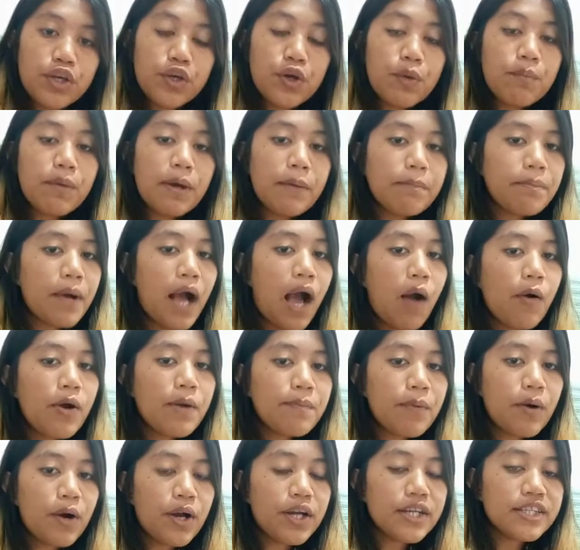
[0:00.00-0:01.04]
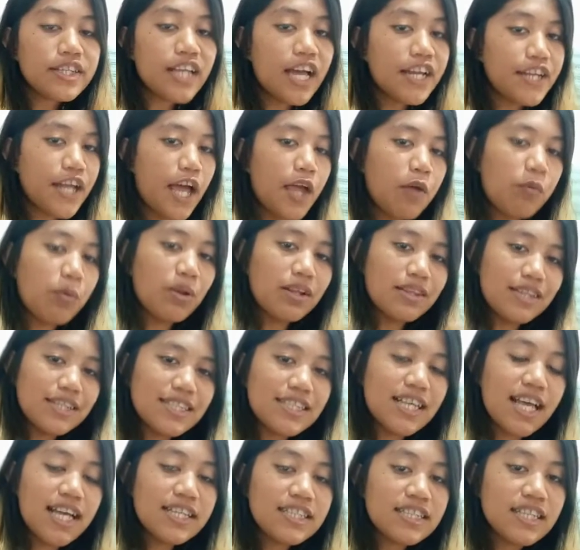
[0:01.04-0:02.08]
my PowerPoint and I will
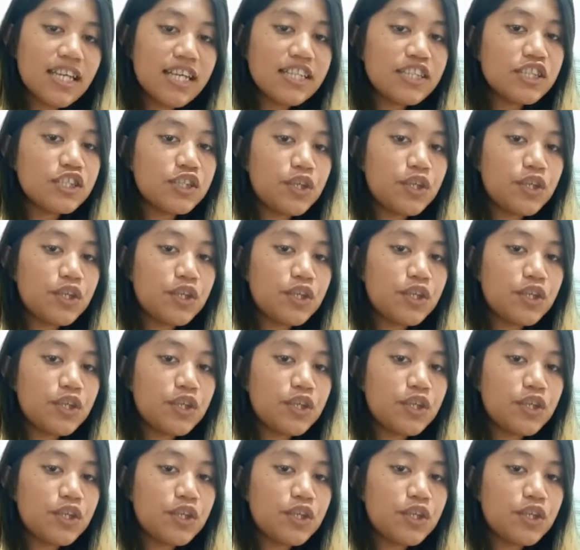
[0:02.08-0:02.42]
discuss it